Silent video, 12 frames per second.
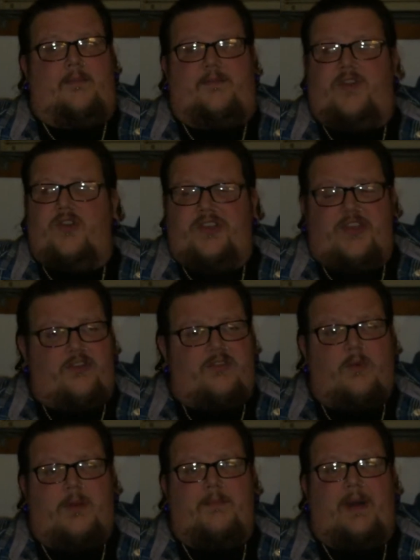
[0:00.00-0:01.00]
Few
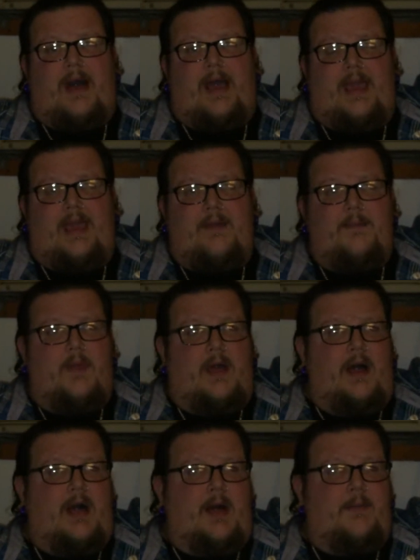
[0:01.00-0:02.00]
years went by,
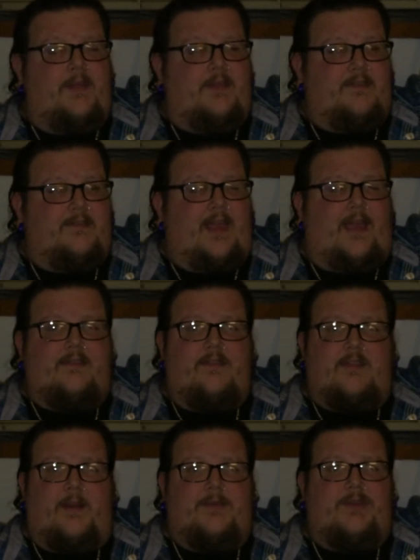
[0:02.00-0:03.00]
and this takes
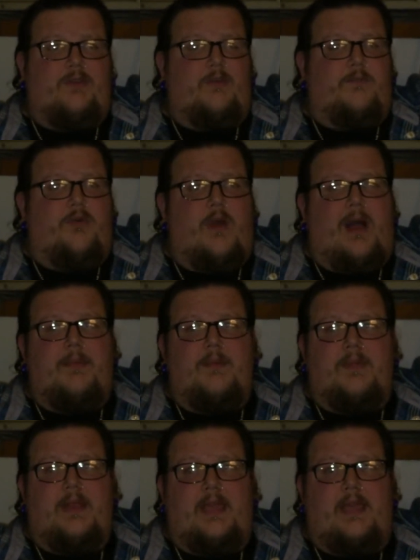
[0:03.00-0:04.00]
us up to
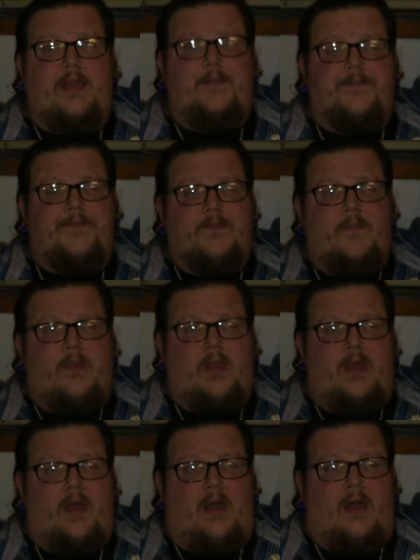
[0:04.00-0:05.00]
probably,
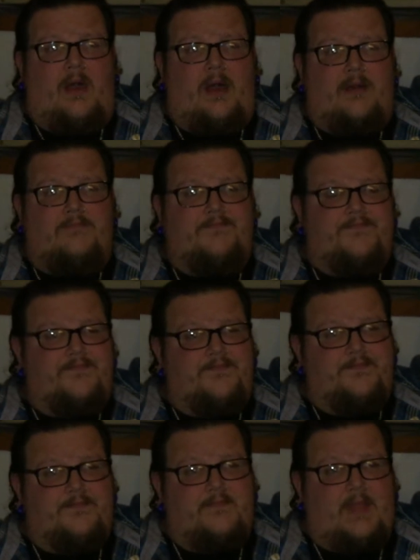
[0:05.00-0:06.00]

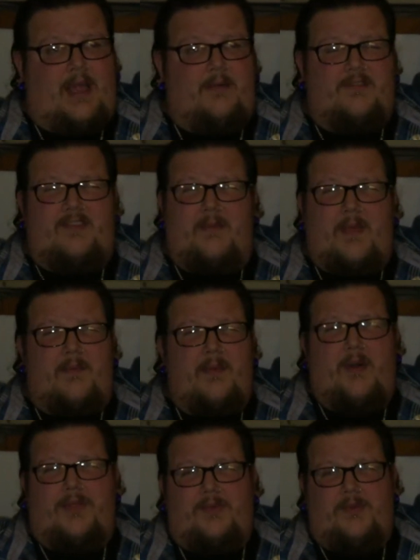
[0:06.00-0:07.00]
I would say maybe
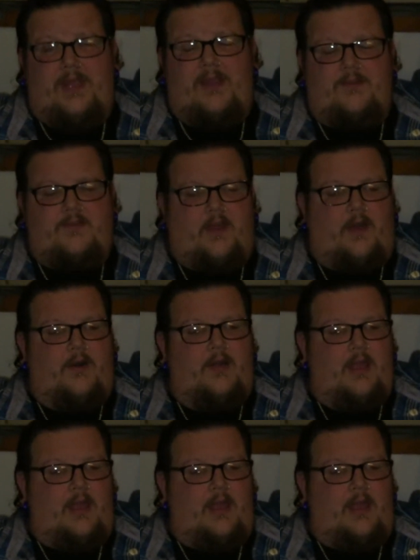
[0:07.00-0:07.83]
about 3 years ago.